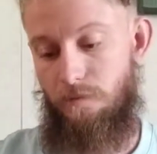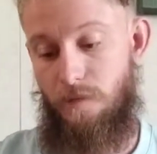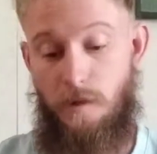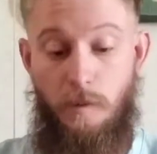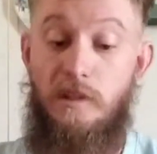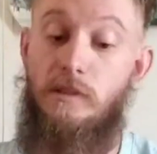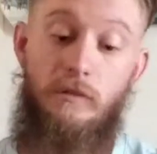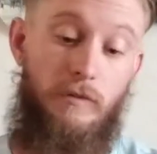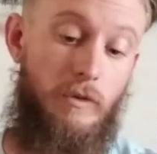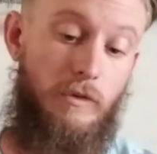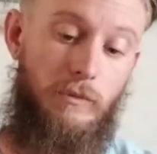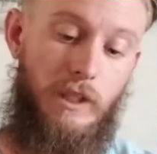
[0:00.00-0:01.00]
especially
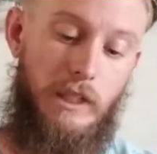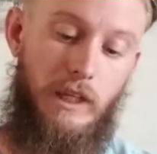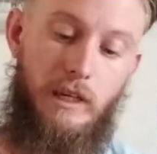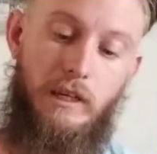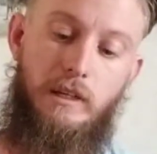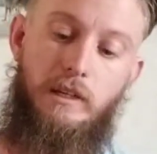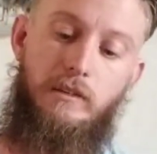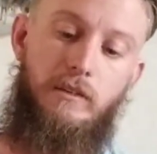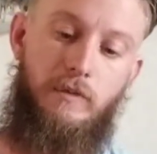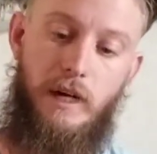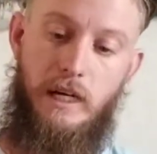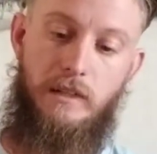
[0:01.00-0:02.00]
for the money. The
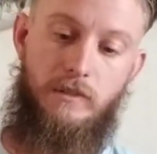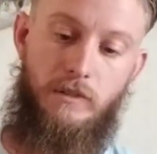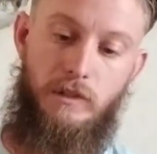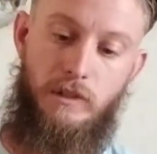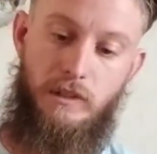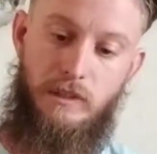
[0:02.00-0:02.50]
visor,